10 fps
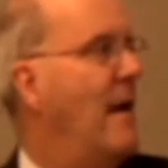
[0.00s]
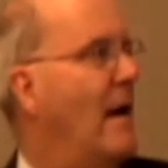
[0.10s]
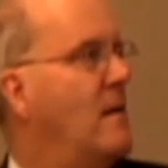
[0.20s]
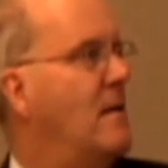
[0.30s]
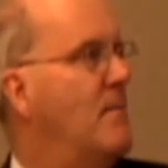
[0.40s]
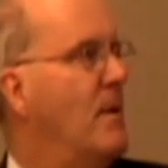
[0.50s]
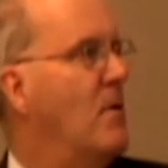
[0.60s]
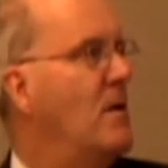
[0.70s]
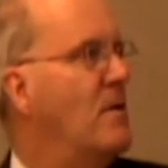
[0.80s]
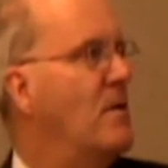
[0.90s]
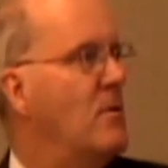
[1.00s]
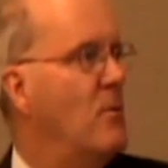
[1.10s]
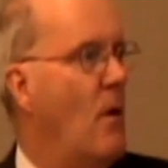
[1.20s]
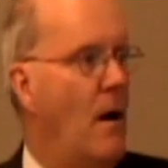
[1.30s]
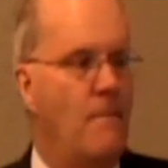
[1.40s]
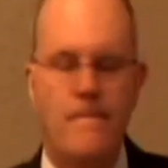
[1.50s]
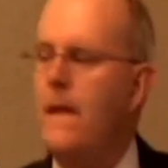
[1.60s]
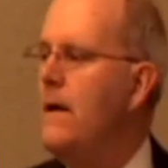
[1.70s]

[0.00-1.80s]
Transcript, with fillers: and the ability to um,